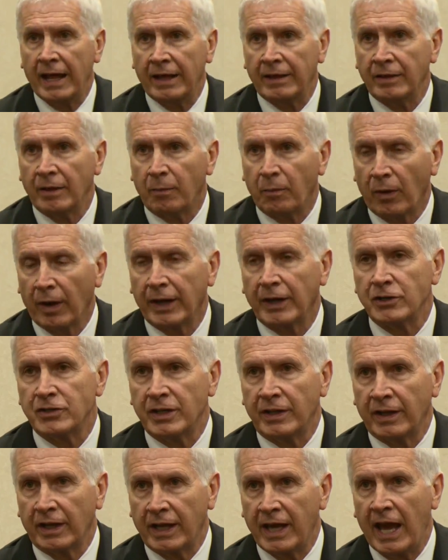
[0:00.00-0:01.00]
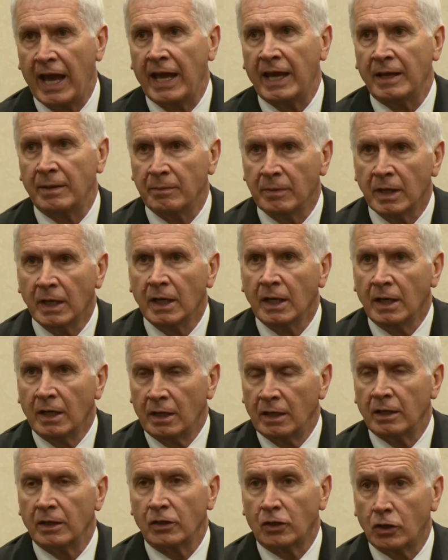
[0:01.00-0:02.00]
and the players in the game
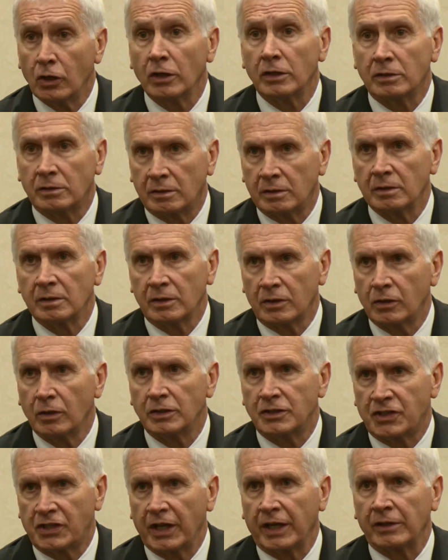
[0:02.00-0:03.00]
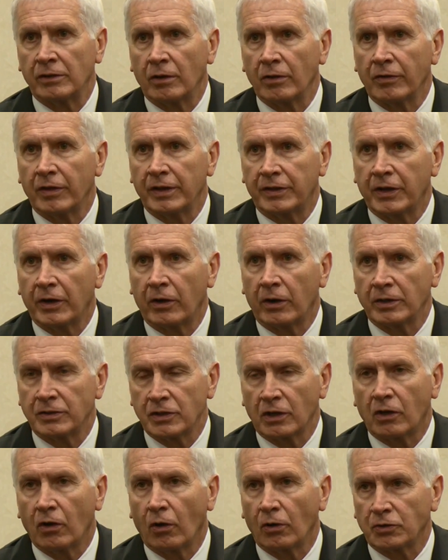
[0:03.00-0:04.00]
uh, could could signal that there is
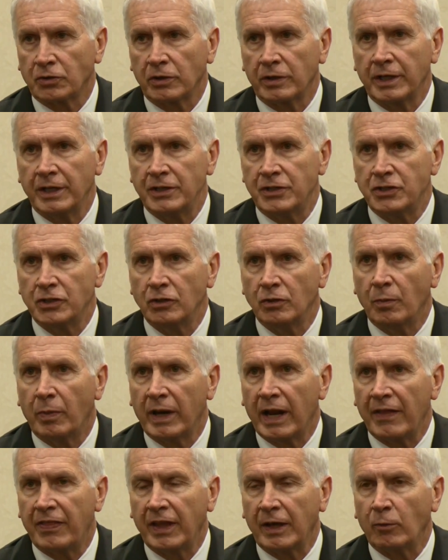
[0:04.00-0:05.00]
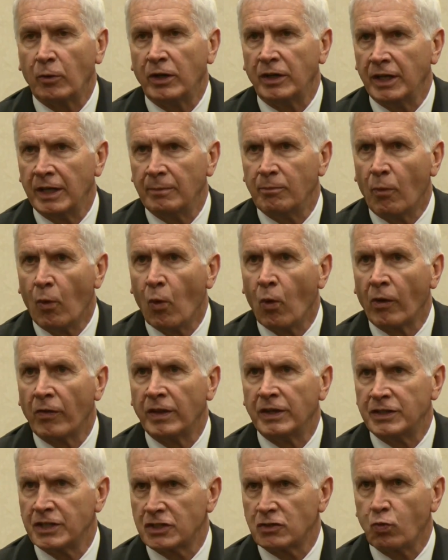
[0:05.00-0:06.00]
a culture issue, but I think we need more
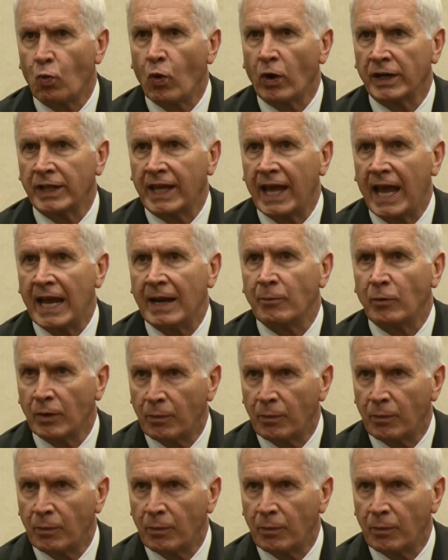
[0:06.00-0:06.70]
than just one game